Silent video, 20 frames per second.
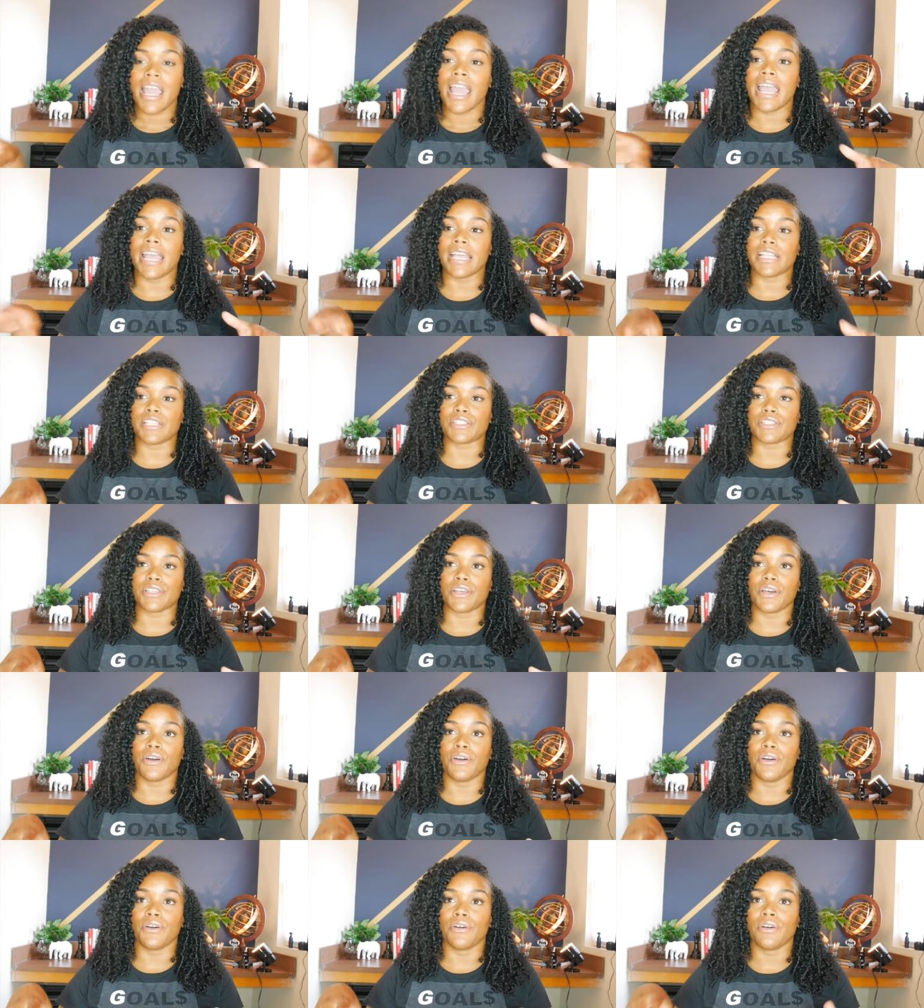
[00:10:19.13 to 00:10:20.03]
And
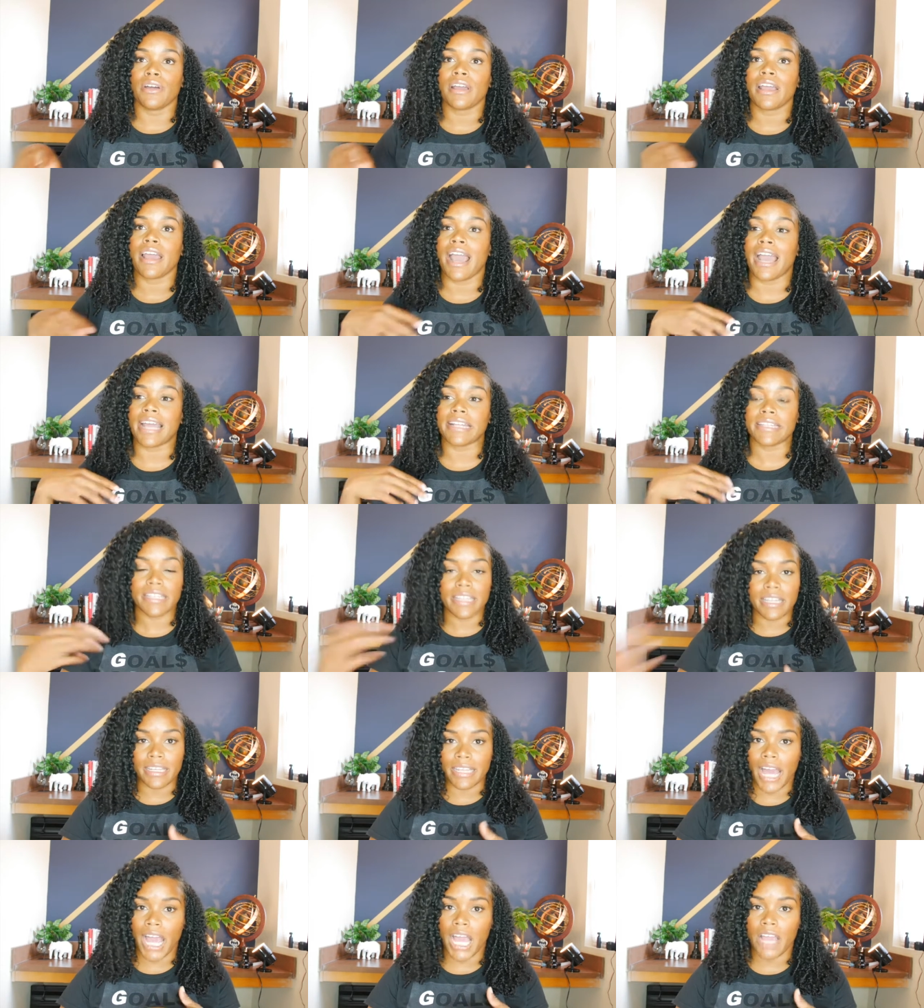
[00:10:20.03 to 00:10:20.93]
so I did
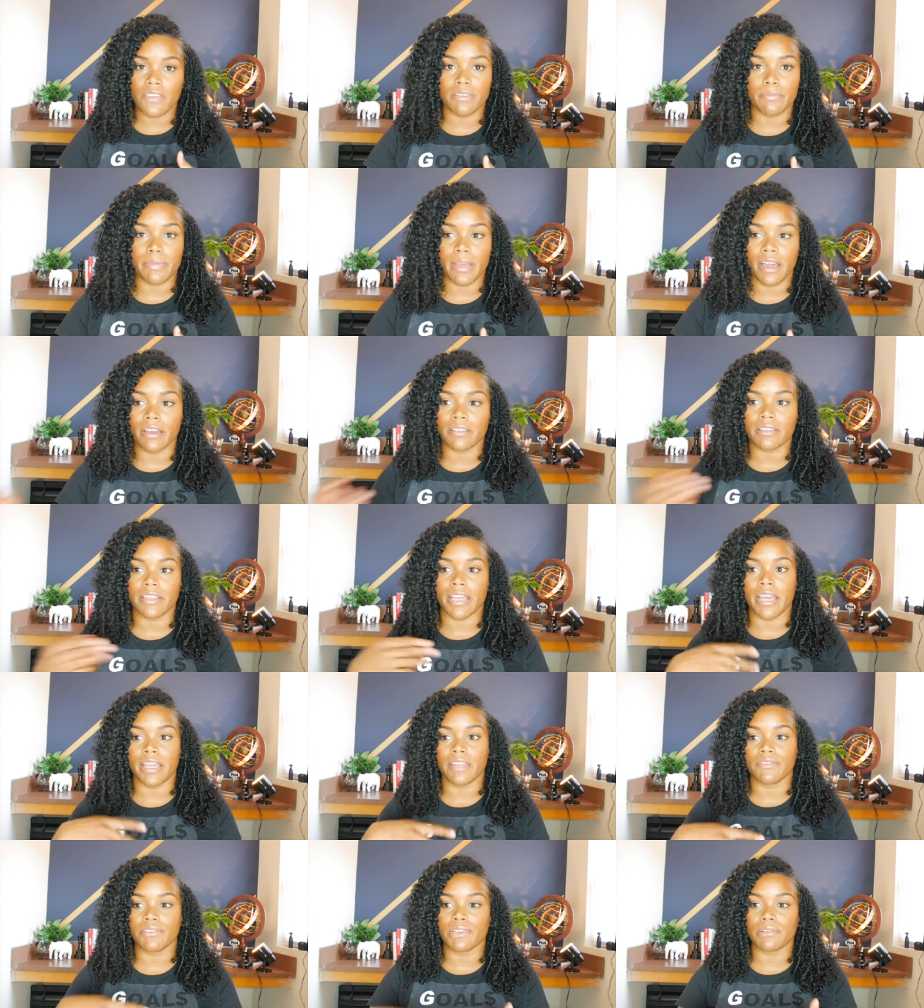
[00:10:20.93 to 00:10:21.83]
a live about
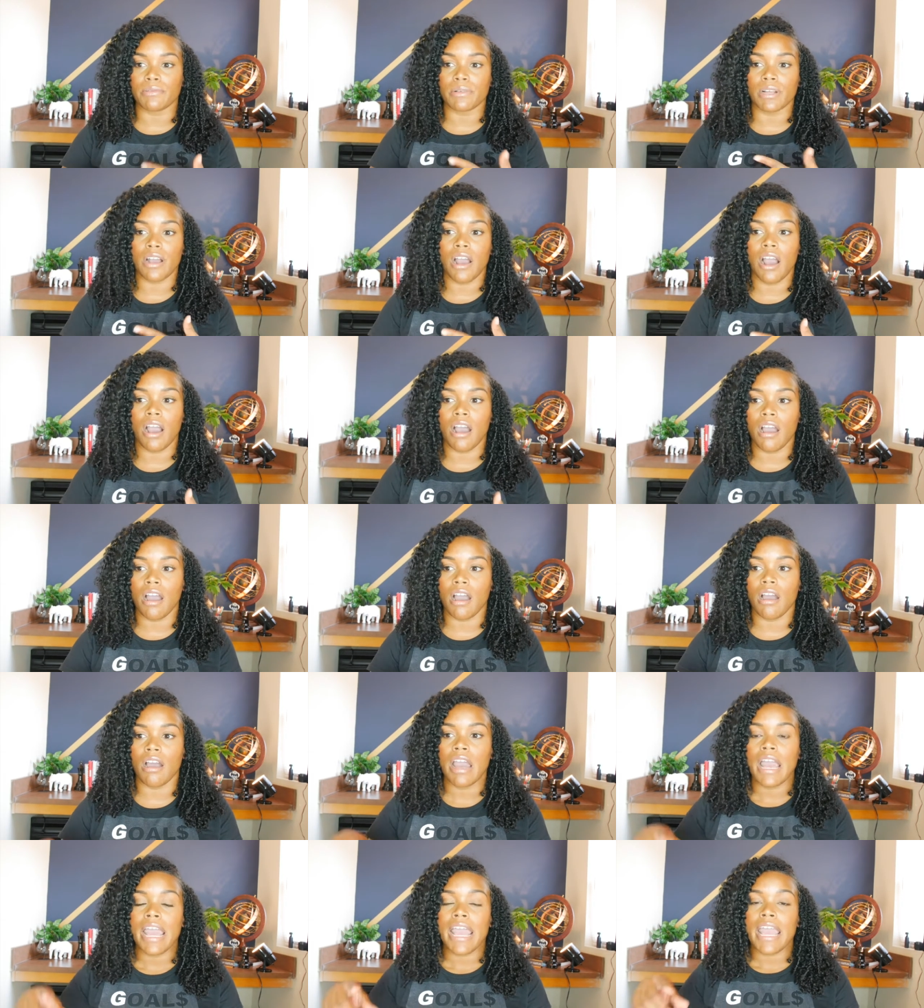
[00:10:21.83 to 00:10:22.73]
that if you
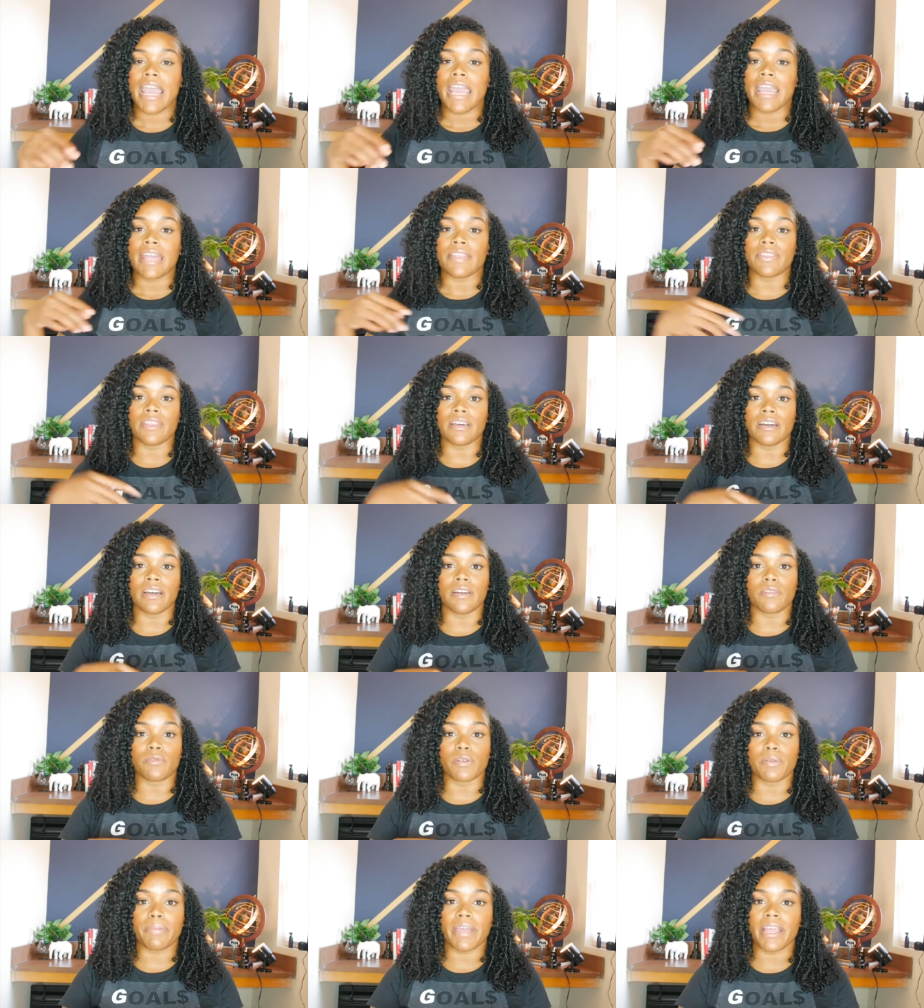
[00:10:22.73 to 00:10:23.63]
recall the
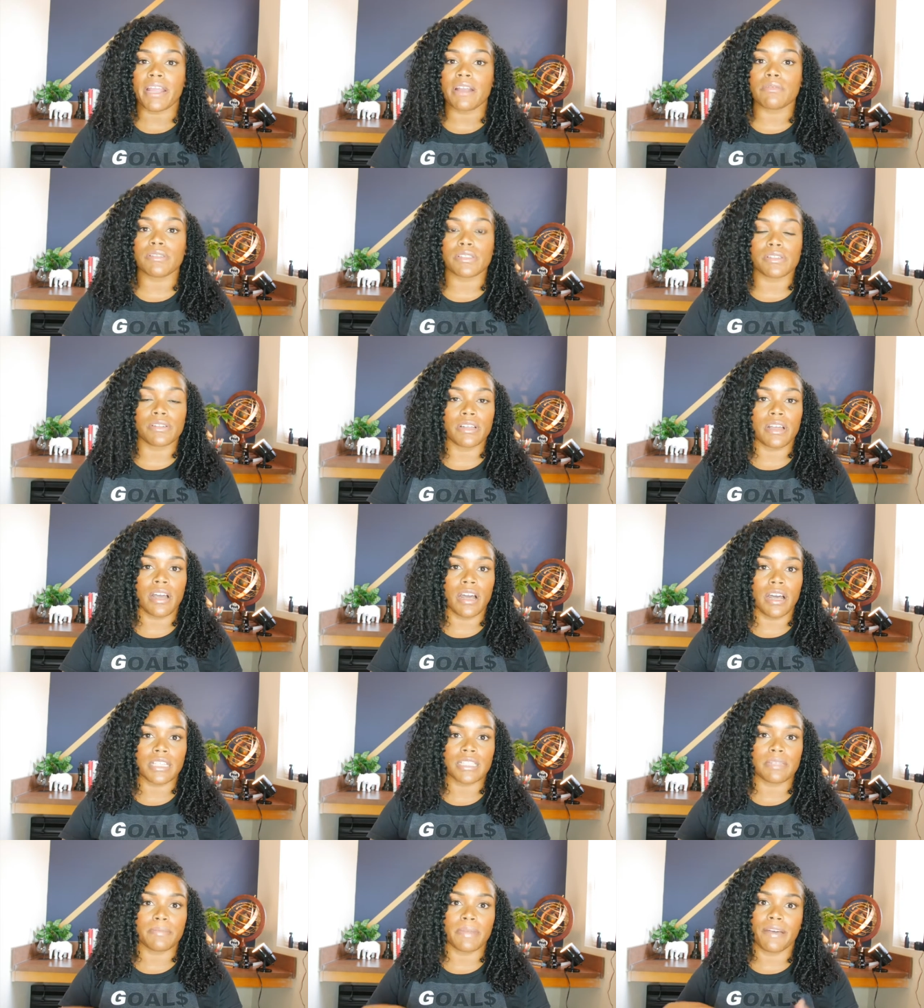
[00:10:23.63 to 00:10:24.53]
repair was gonna
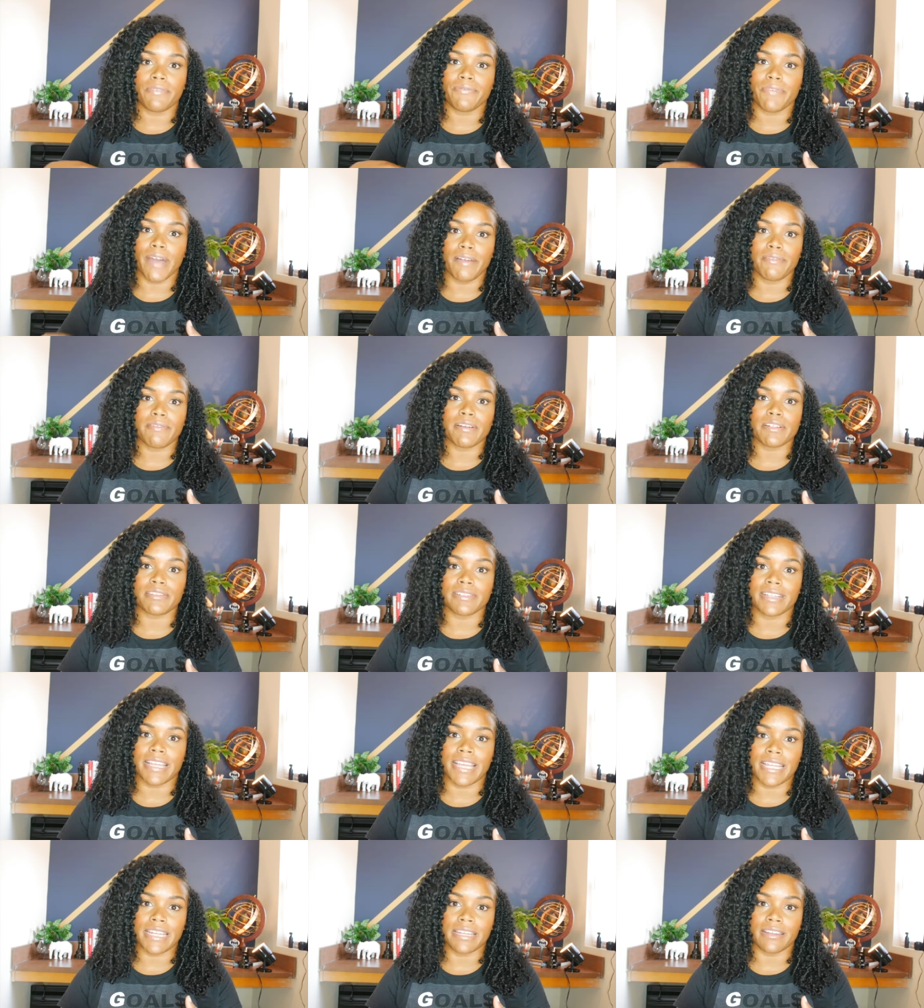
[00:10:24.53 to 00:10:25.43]
cost about
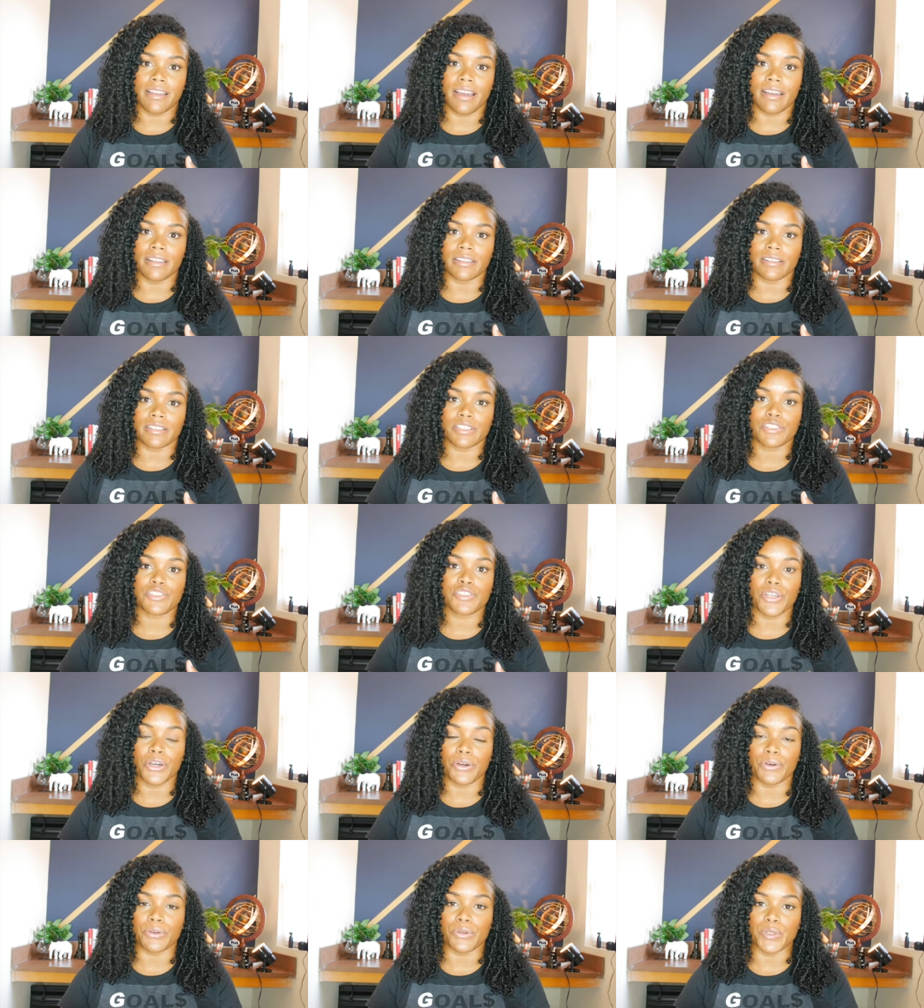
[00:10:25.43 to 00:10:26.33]
$580
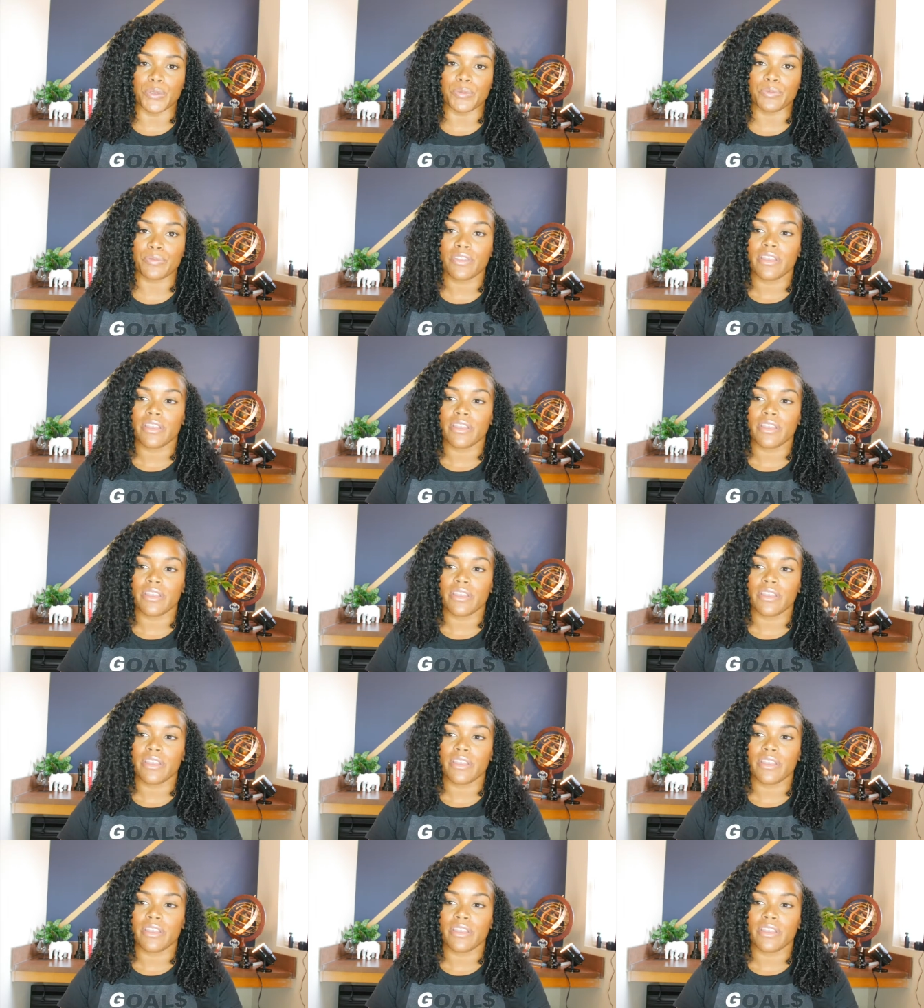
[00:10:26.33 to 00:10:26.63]
total.